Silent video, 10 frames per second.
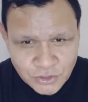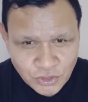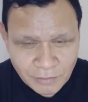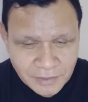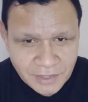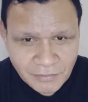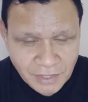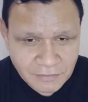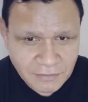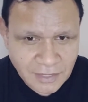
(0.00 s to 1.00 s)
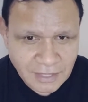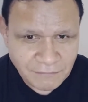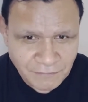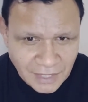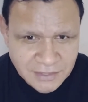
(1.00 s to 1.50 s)
sermon around
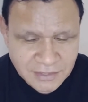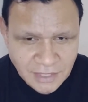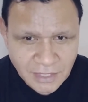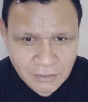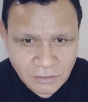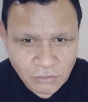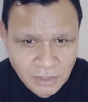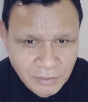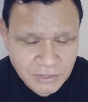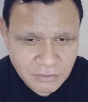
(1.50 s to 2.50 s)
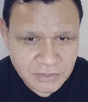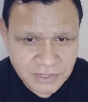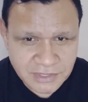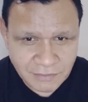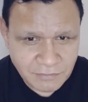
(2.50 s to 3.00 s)
Father's Day. All I want to do is
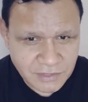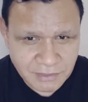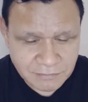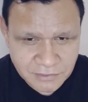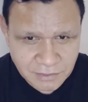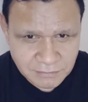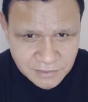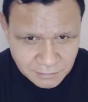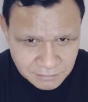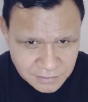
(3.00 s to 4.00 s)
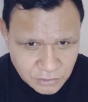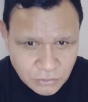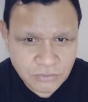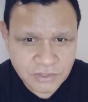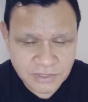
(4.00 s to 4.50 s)
just give you some
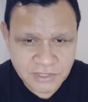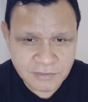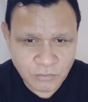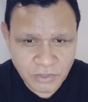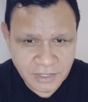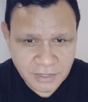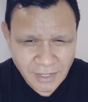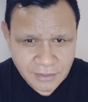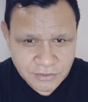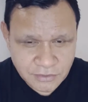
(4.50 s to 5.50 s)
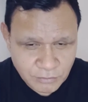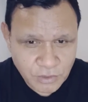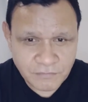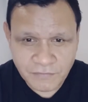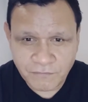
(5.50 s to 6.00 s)
tools this morning to
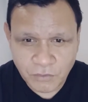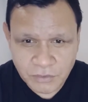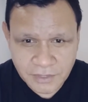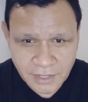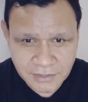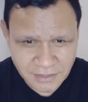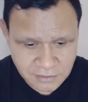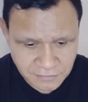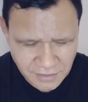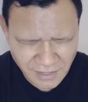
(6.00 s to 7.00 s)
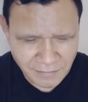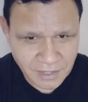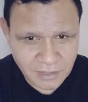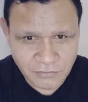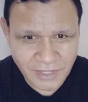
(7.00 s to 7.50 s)
move you forward and just to think
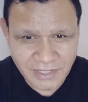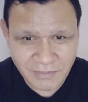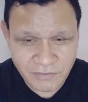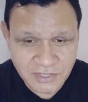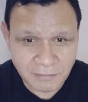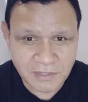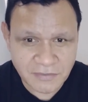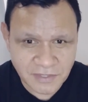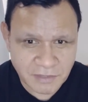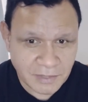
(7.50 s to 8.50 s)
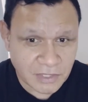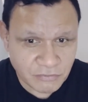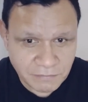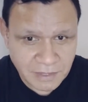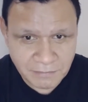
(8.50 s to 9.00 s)
about. I'd rather give you something to think about and
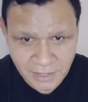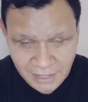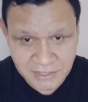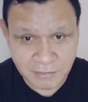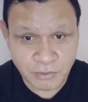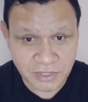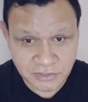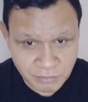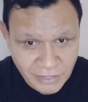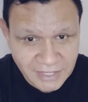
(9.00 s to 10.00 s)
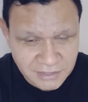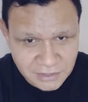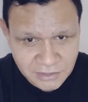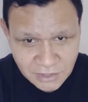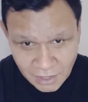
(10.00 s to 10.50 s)
remember and actually put into practice